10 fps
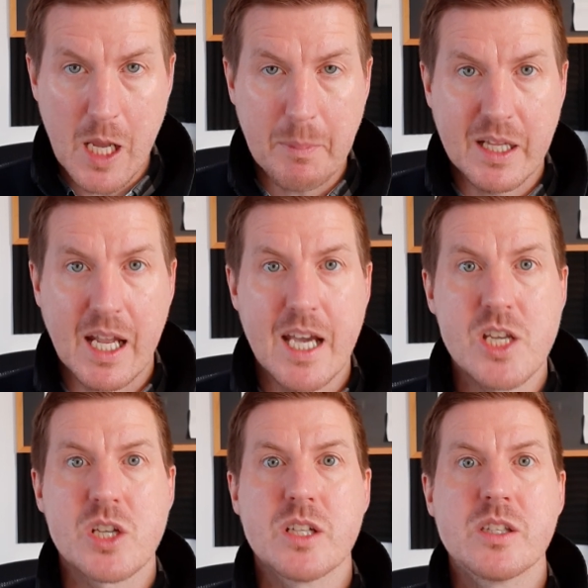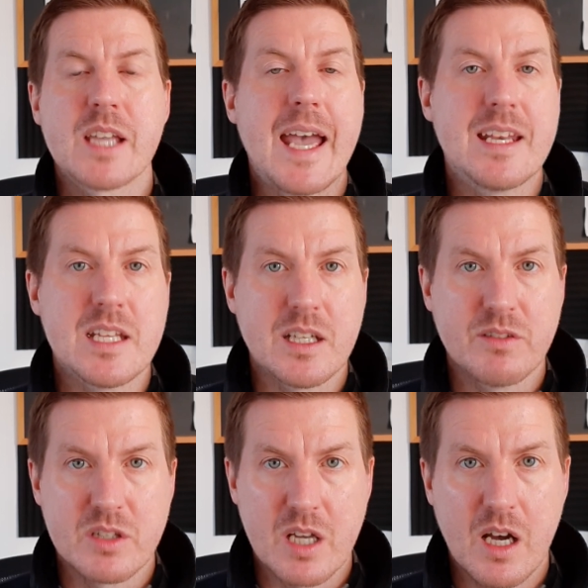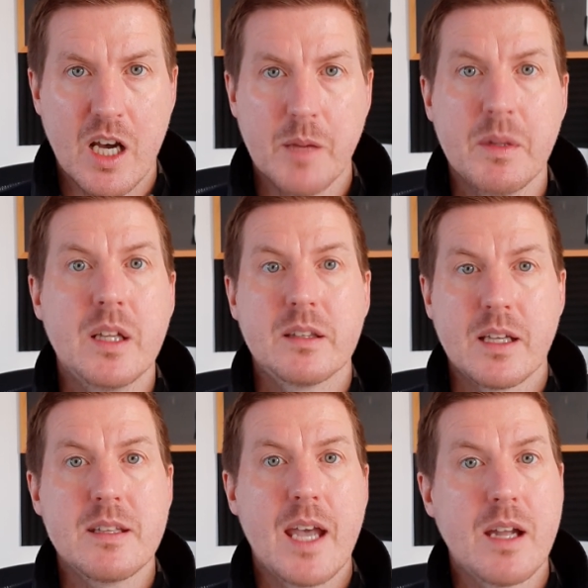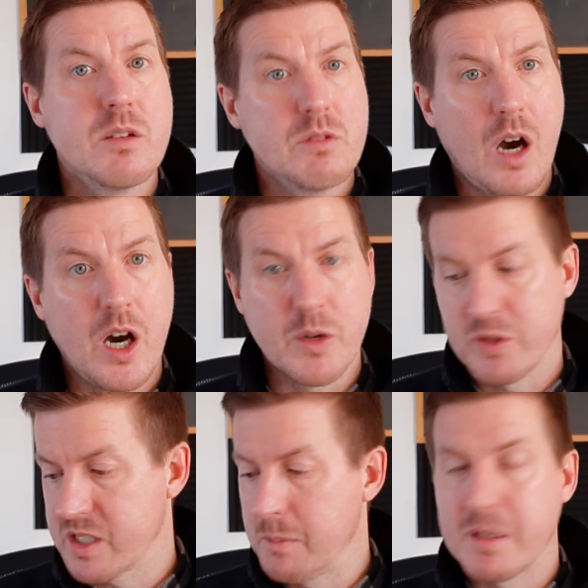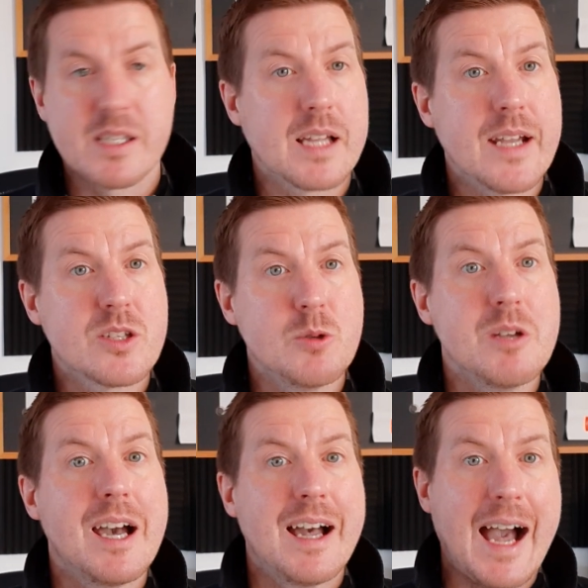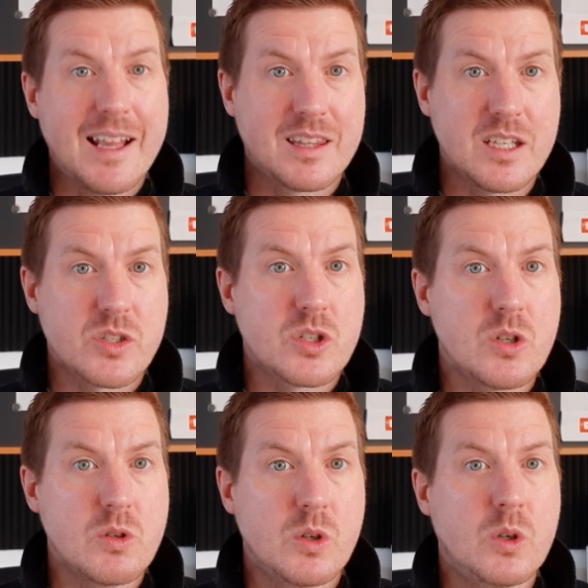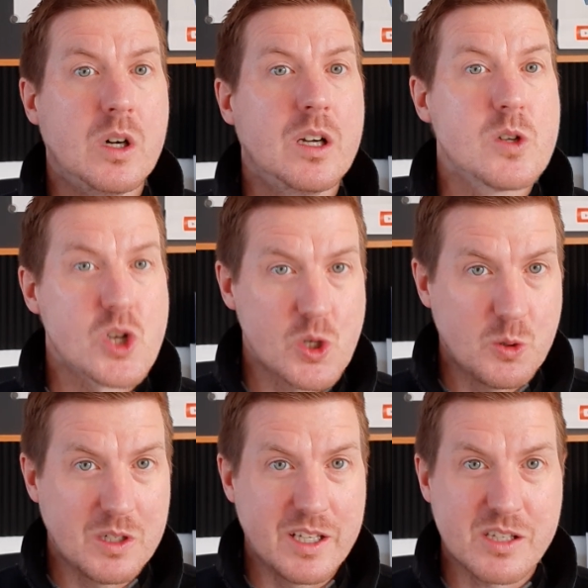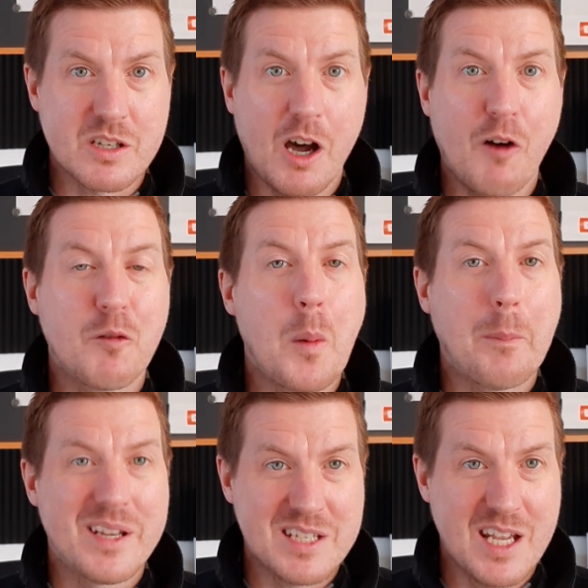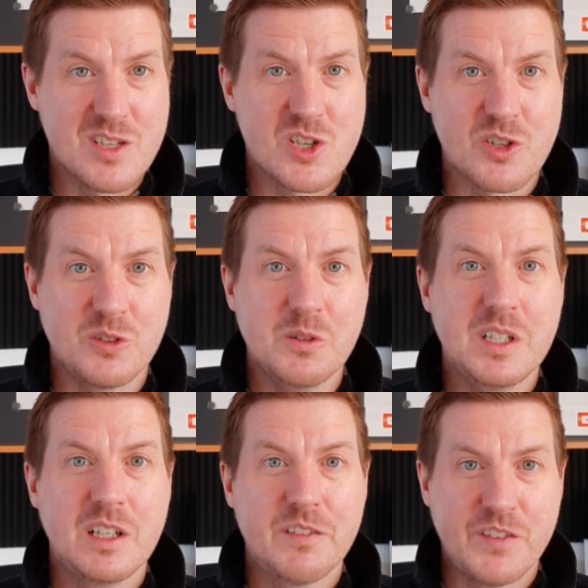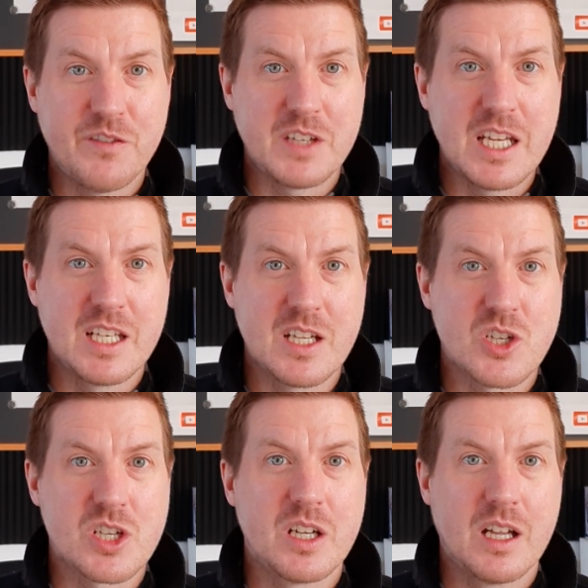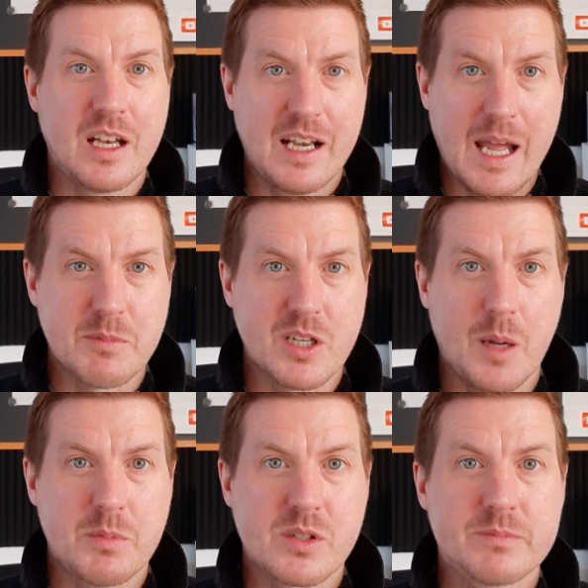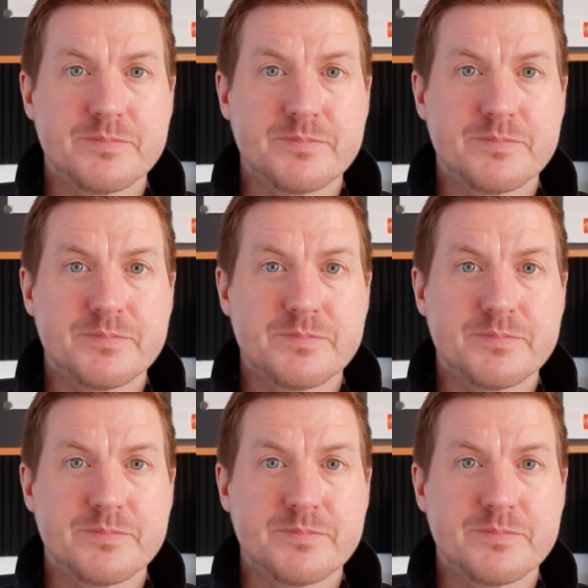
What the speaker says: applications at any given time, then yeah, I would simply say to add this to your shortlist of potential 15-inch laptops.